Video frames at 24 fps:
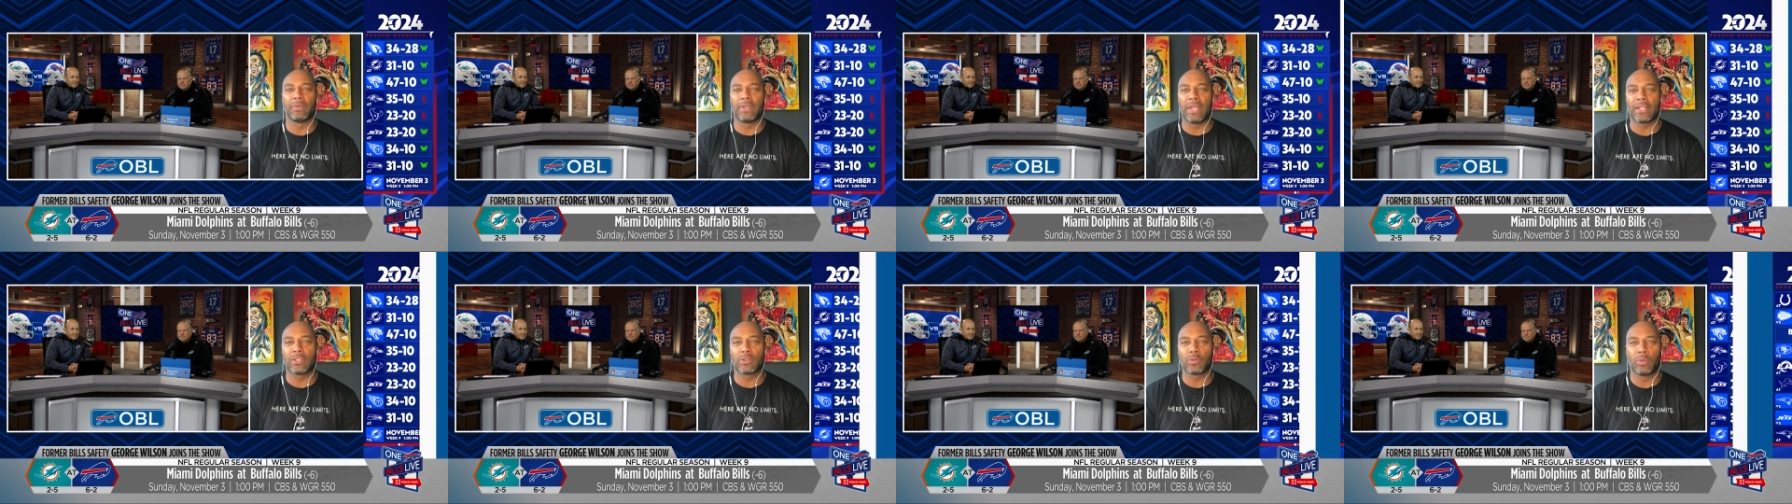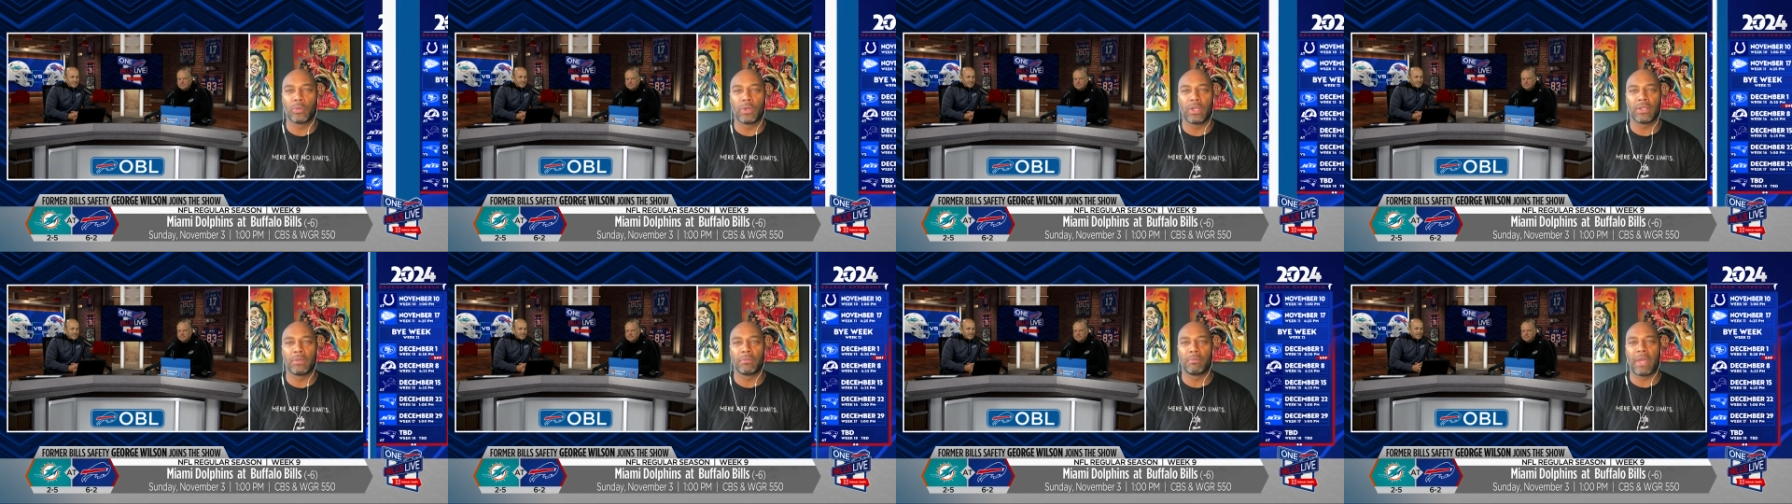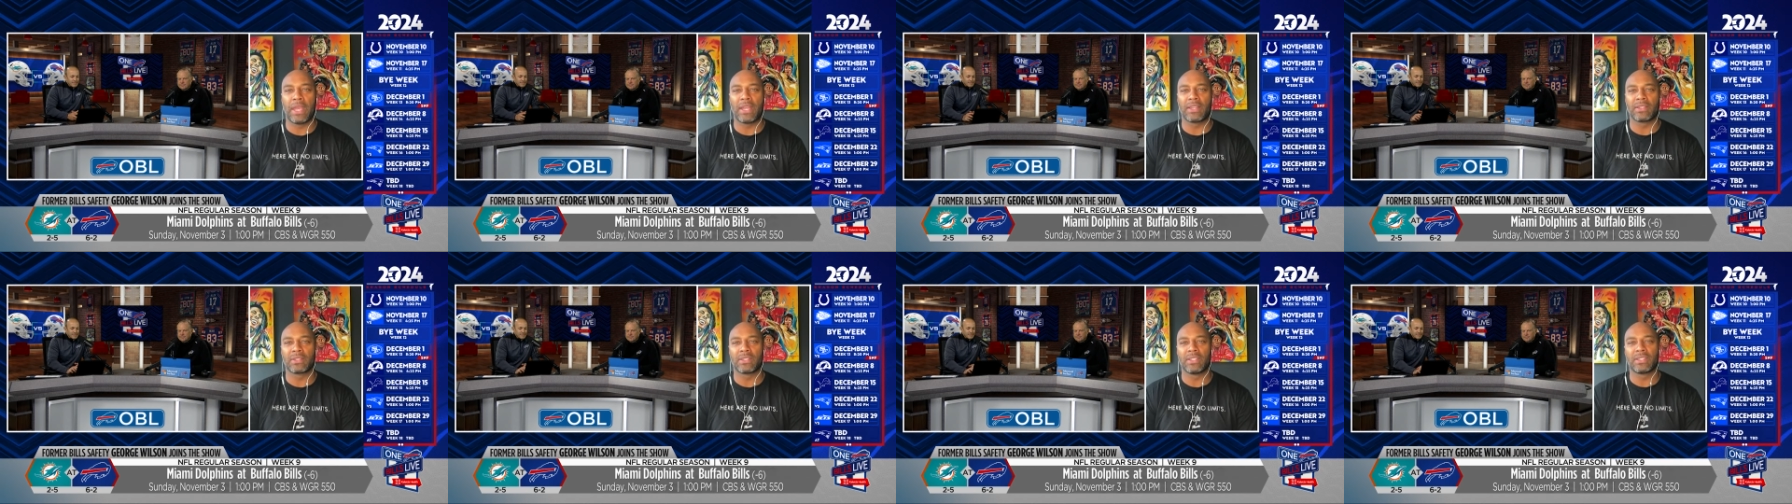That's what
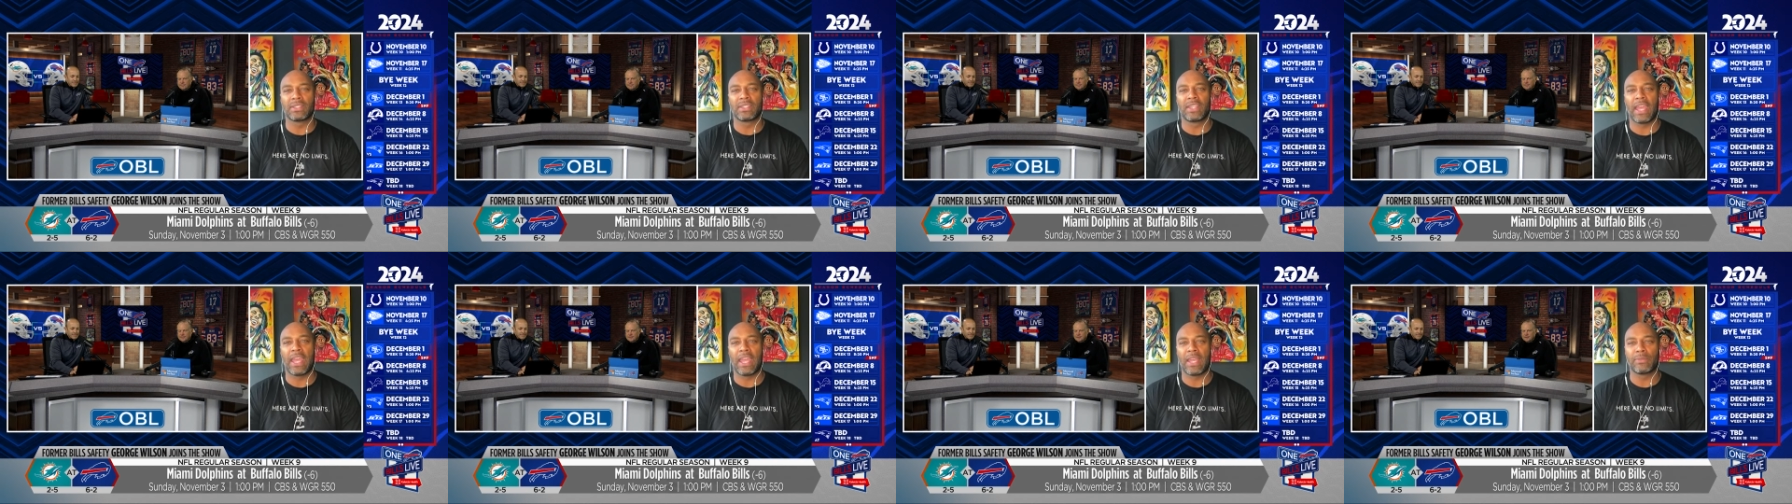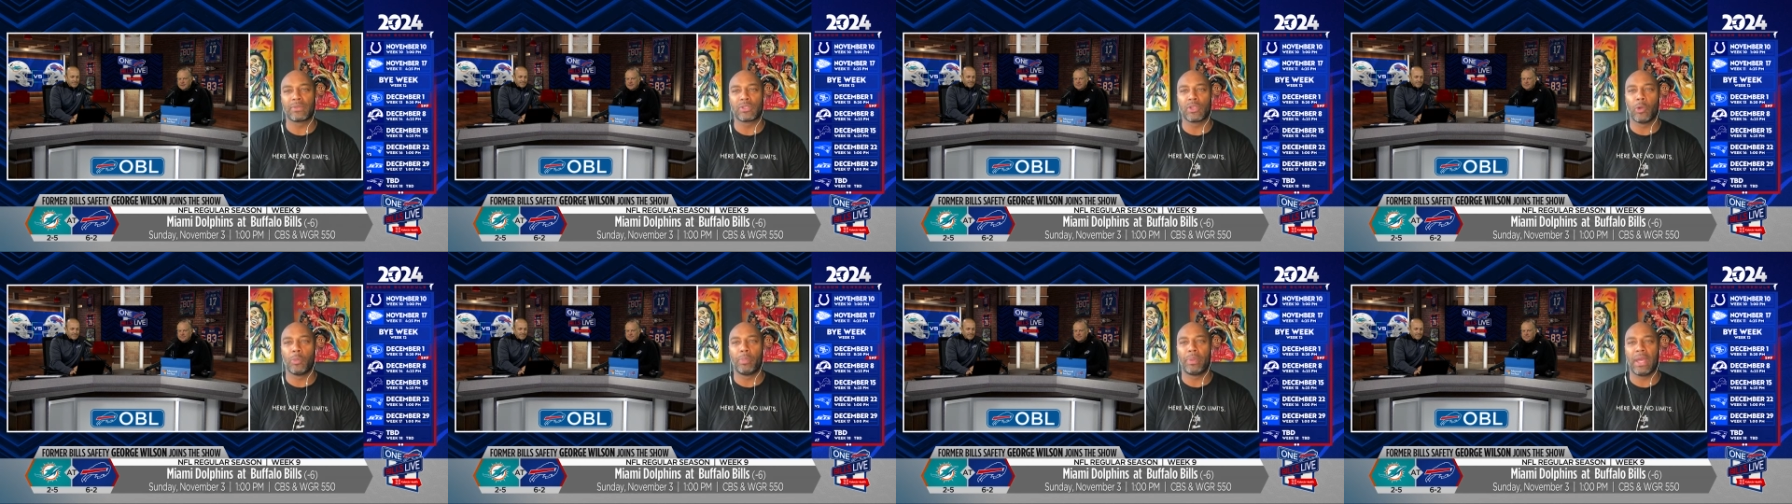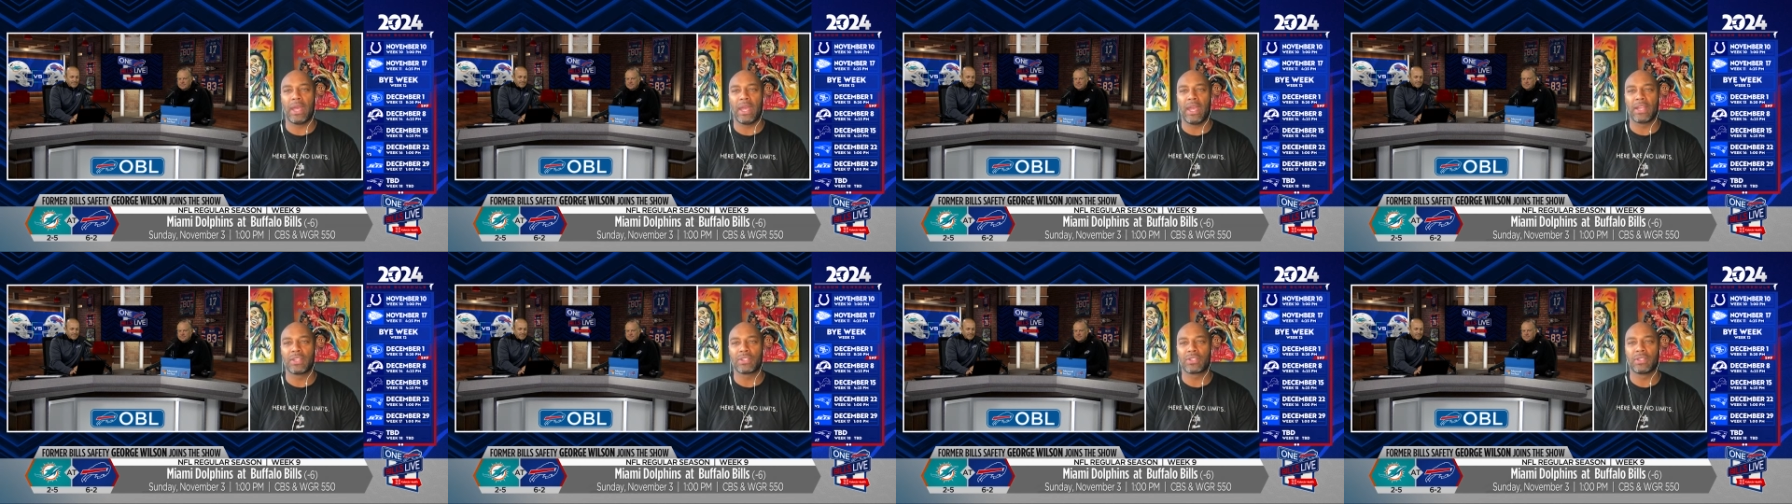makes this game so
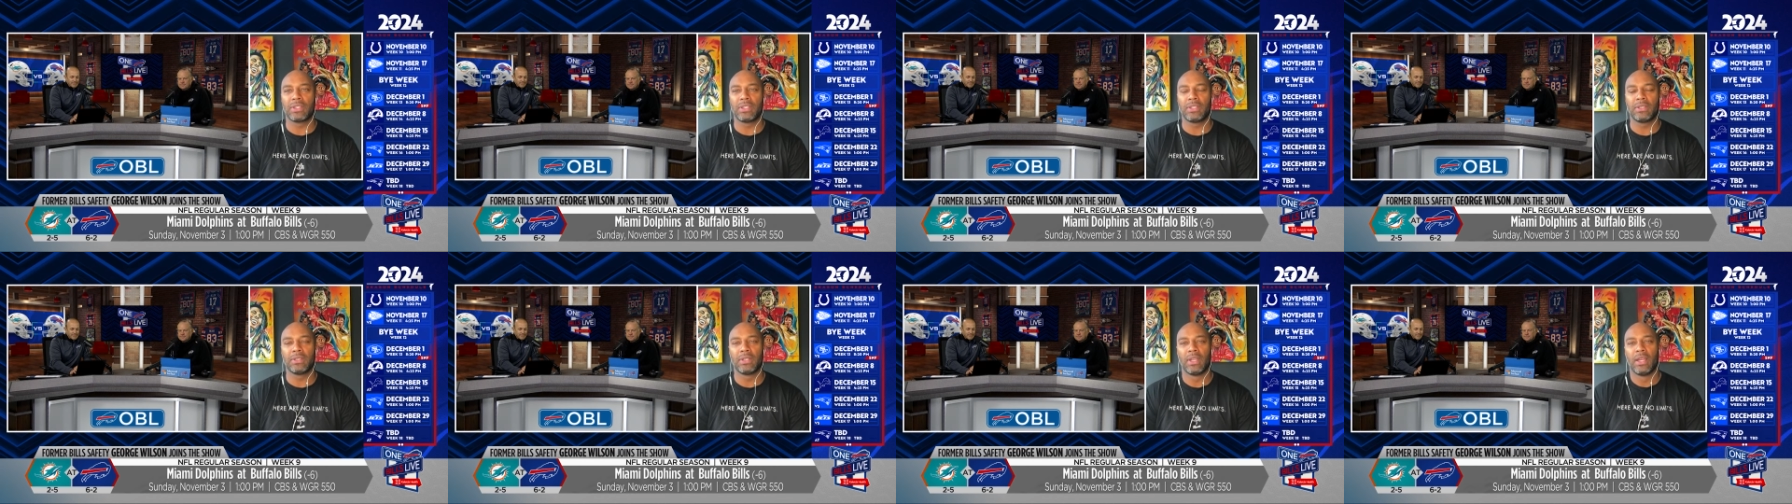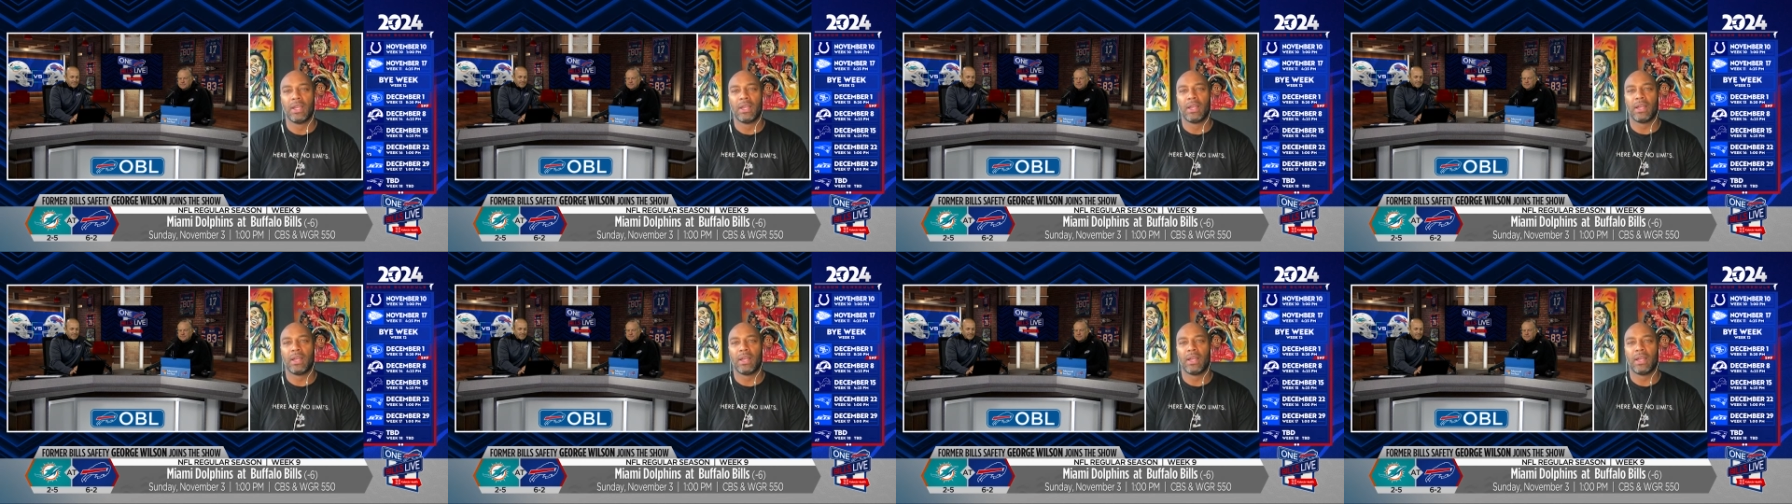passionate